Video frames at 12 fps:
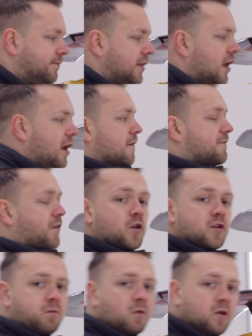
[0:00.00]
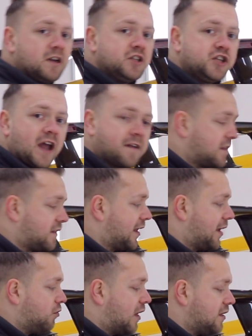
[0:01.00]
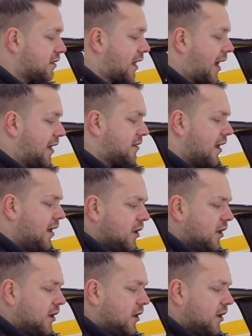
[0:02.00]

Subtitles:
First, we want to check the tail lights, guys.